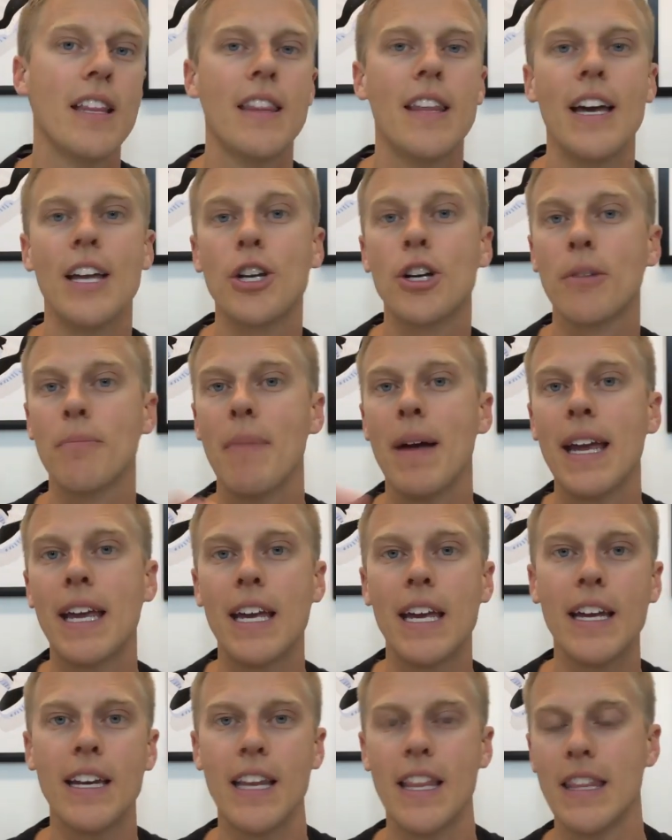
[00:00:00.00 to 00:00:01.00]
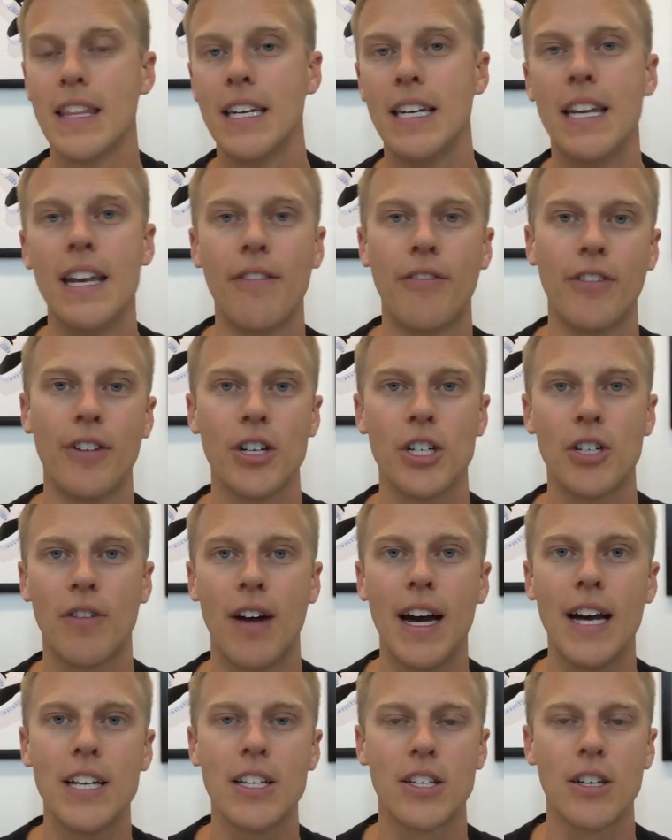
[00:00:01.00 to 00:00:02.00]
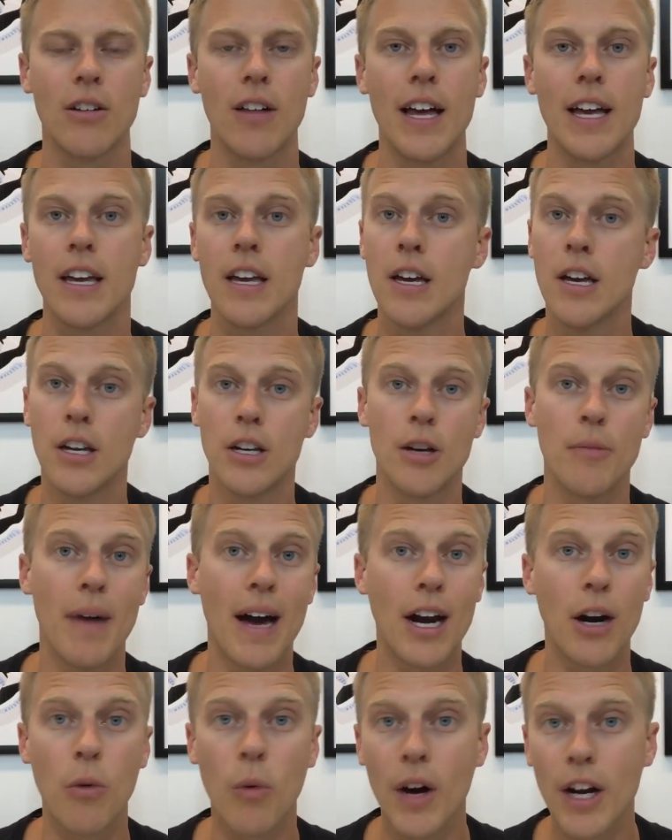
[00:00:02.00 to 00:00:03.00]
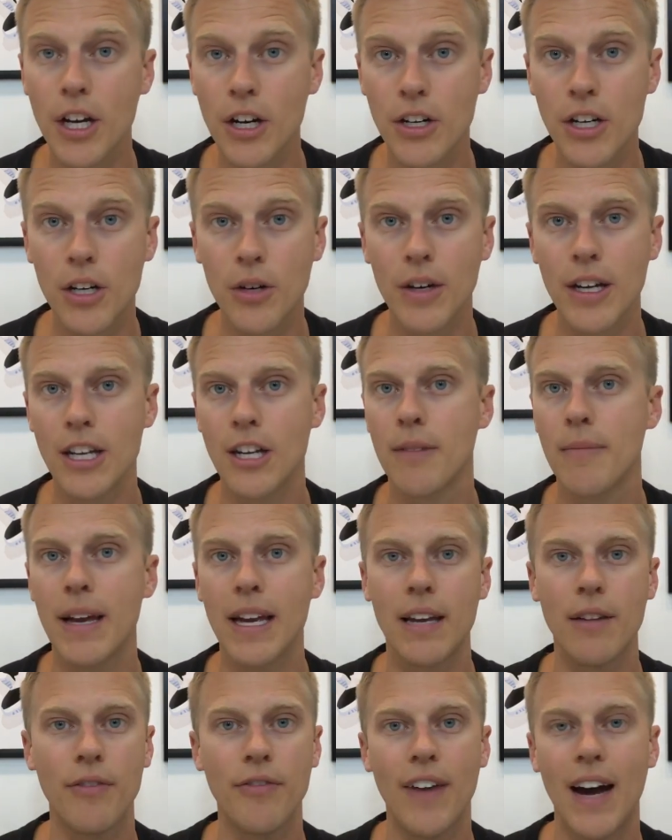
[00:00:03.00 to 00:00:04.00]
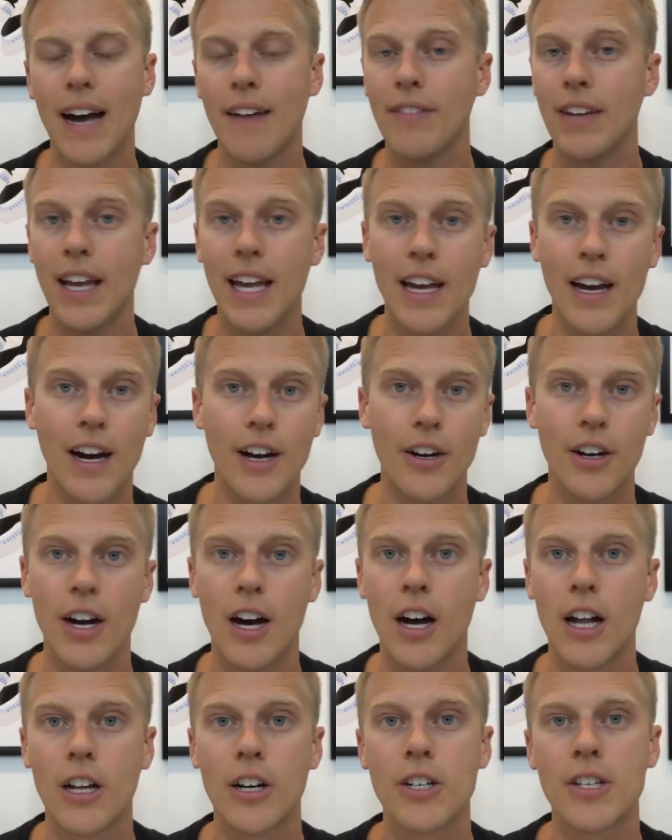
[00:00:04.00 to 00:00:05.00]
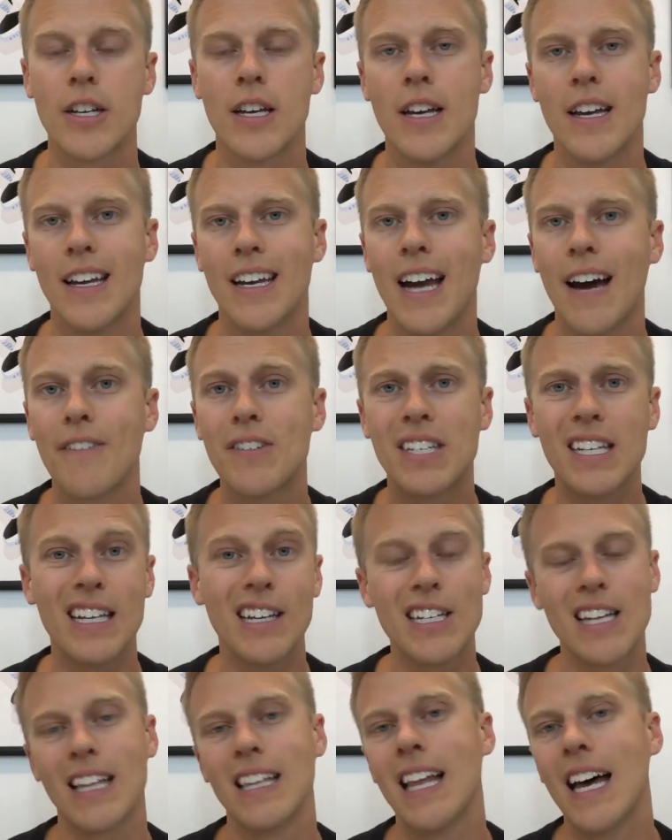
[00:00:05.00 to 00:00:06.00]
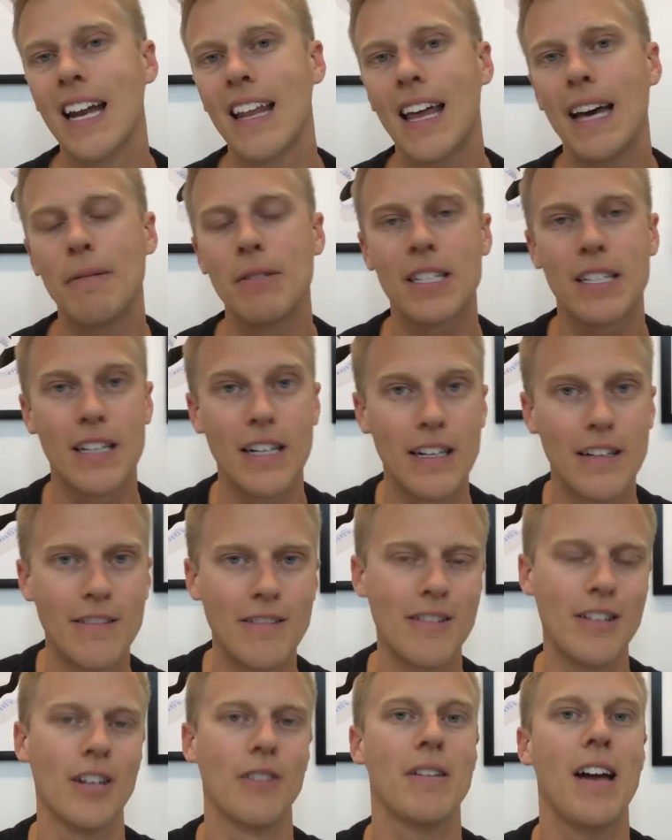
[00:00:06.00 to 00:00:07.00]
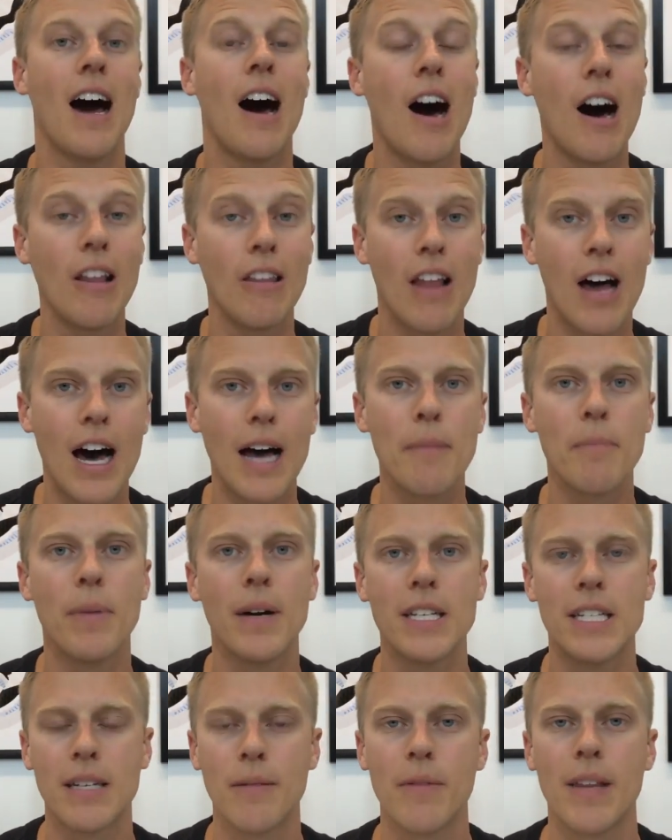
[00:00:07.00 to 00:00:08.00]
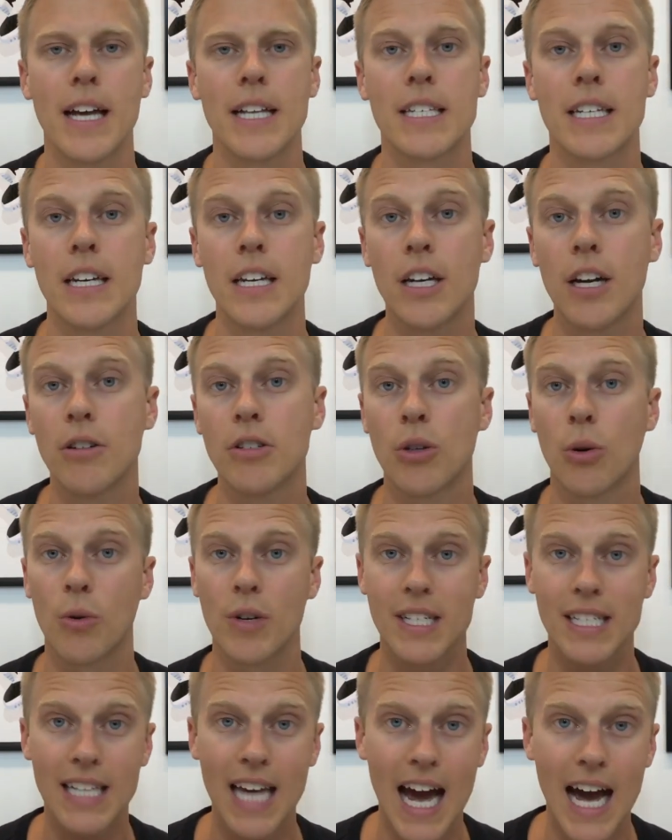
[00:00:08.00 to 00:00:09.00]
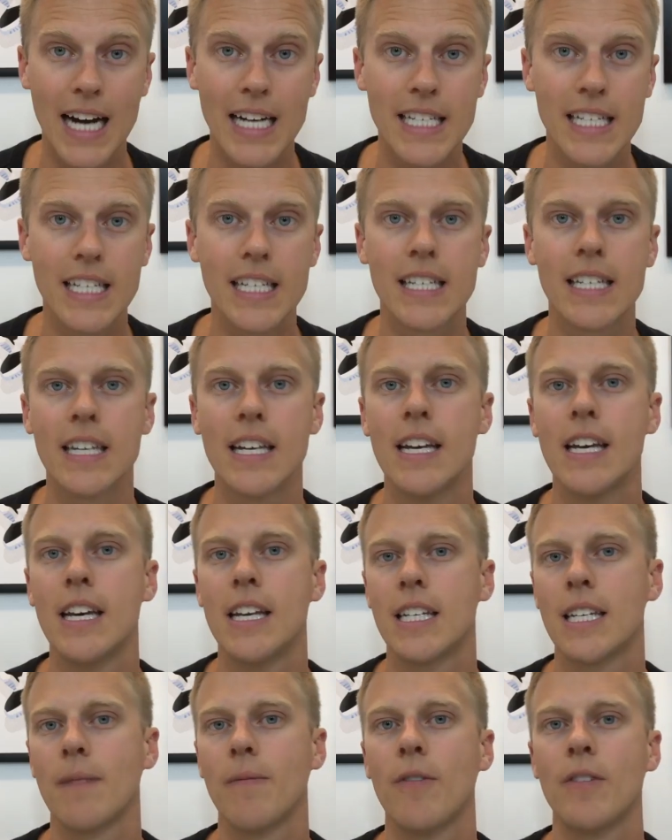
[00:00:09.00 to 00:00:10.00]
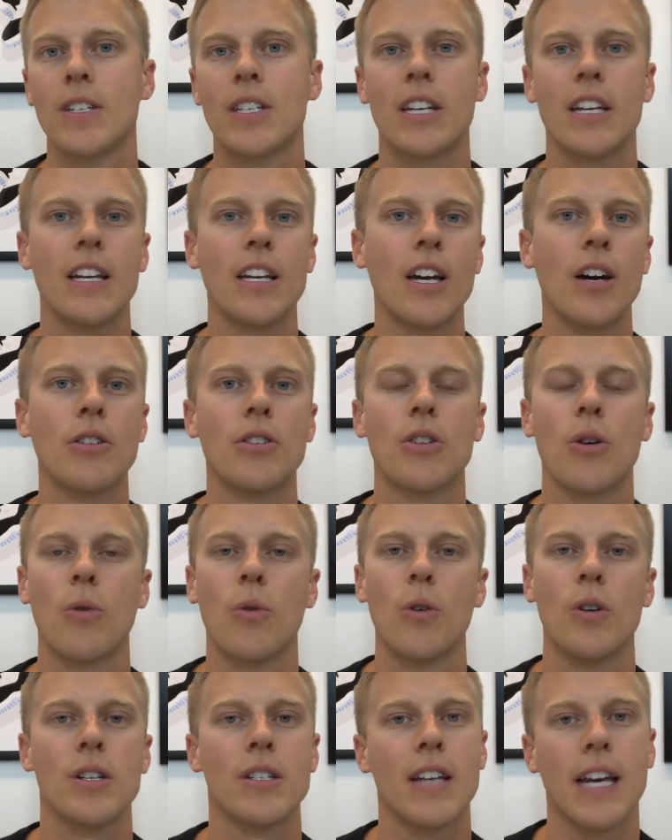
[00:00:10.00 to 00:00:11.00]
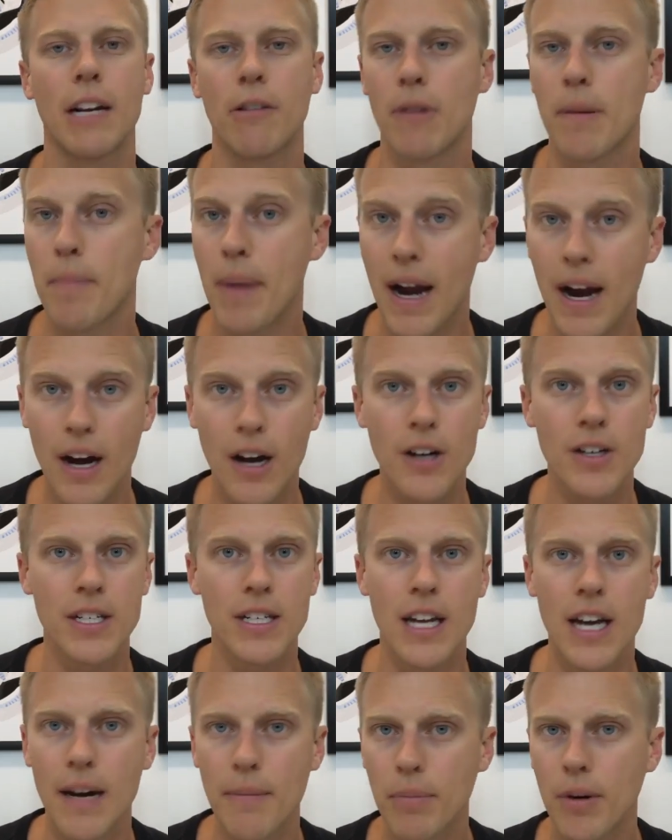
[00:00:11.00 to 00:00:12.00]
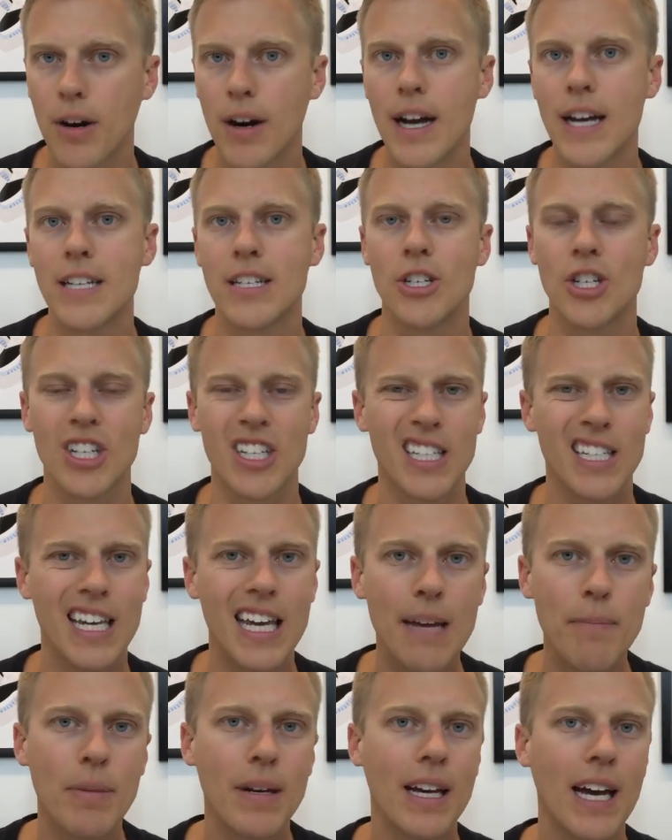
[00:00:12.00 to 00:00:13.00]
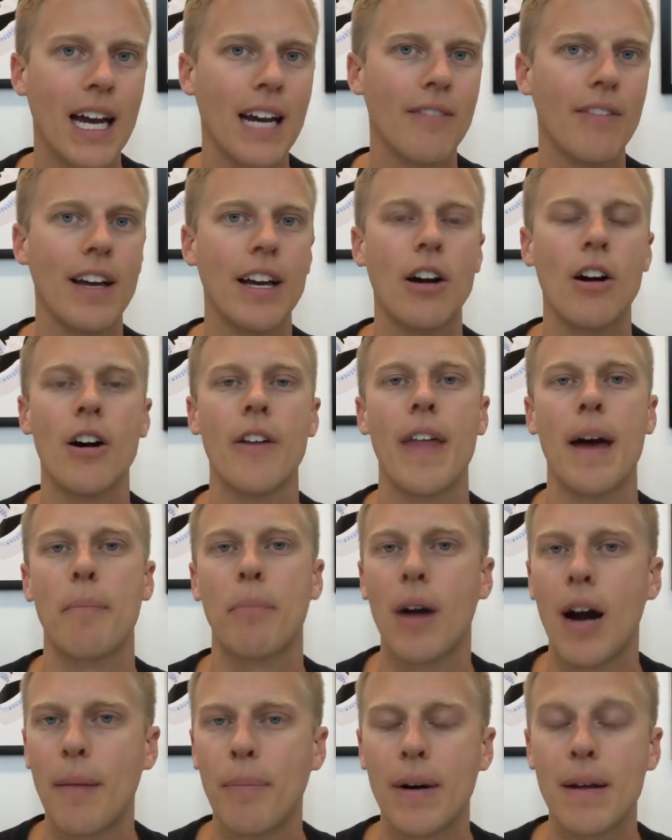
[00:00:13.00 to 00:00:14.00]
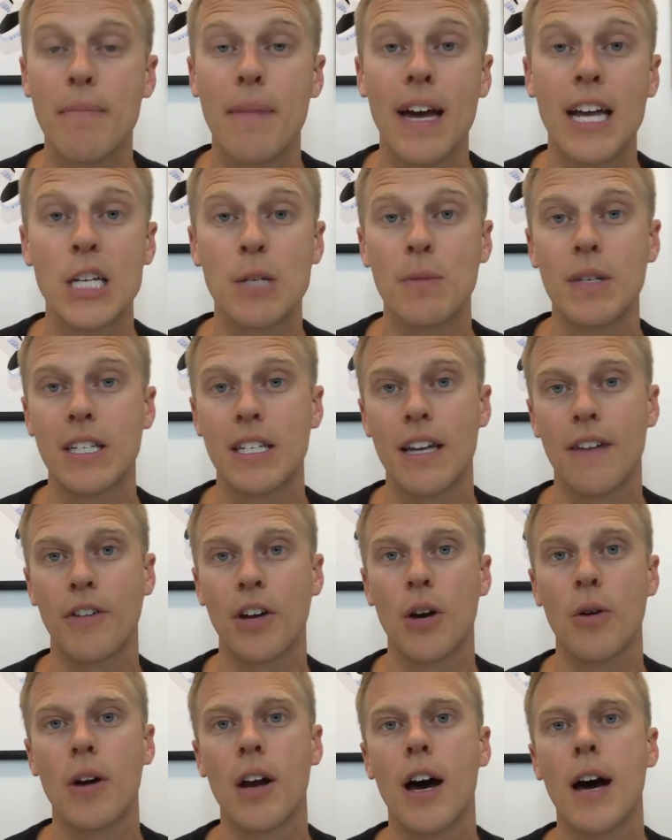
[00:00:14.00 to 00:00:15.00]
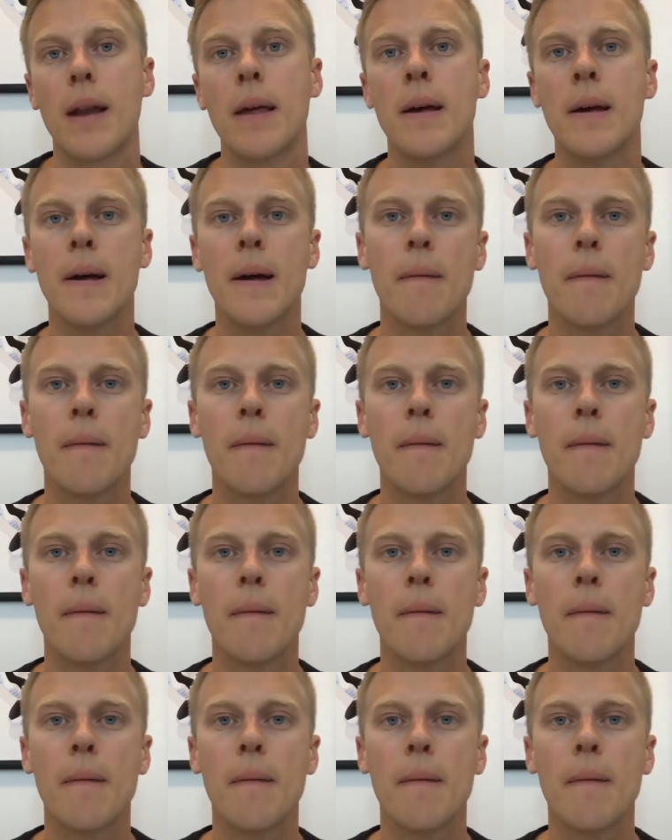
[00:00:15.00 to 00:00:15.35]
Then you're making the difference, right? So no matter what you're doing, you're making $500 to $800. And obviously a lot of that's going to, not a lot, but some of that's going to go towards taxes. Some of it's going to go towards repairs and upgrades and just keeping kind of all that property management stuff going on.